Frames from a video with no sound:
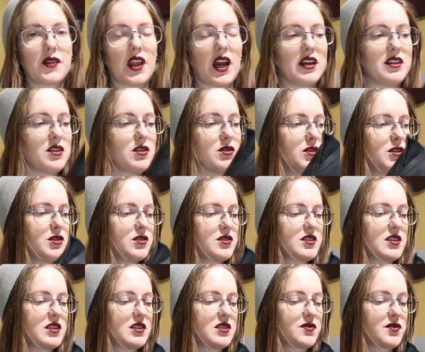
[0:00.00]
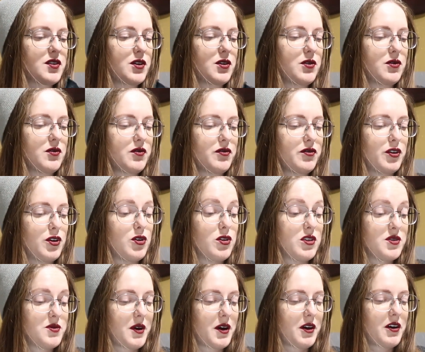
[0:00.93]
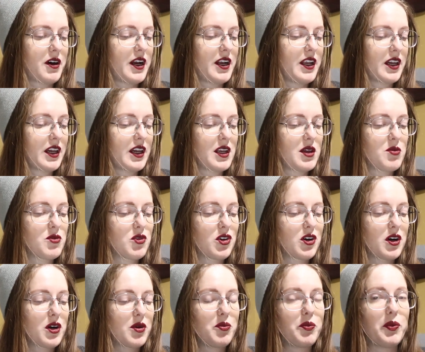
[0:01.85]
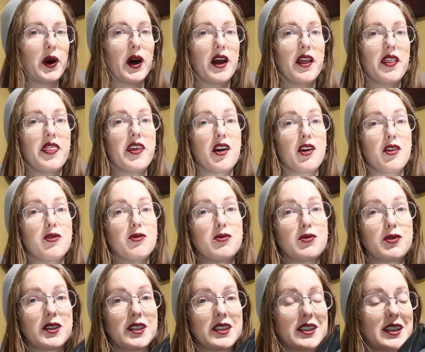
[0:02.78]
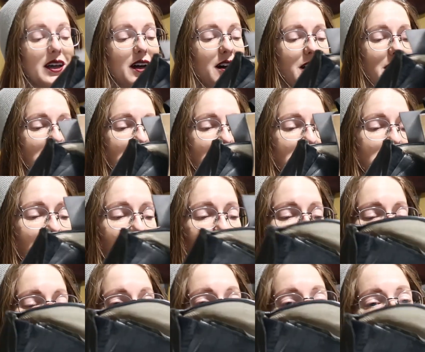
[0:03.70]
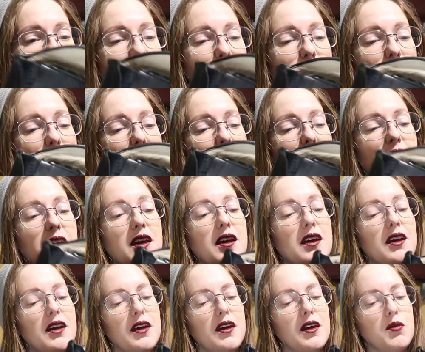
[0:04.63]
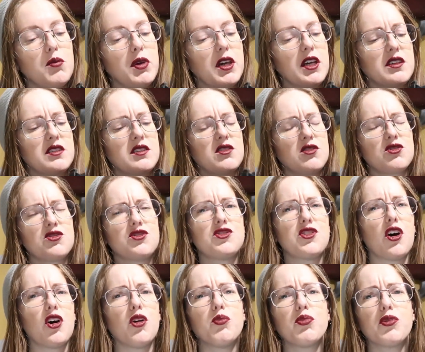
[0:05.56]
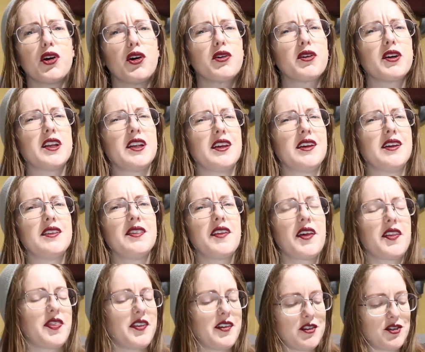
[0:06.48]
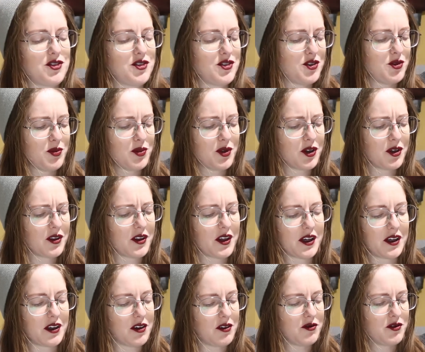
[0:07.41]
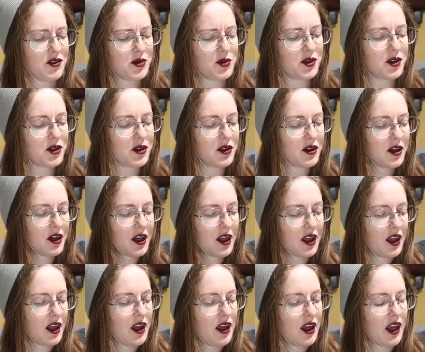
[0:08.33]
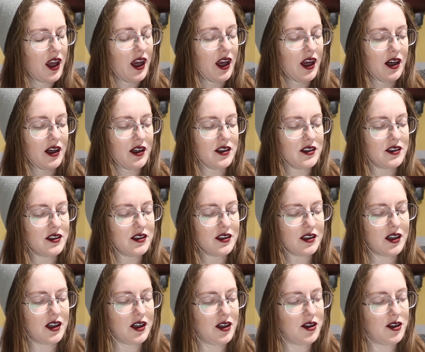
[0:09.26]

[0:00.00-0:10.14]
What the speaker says: I don't use these for horseback riding anymore, but they're really awesome for cosplay because they're so broken in that they're super like comfortable, and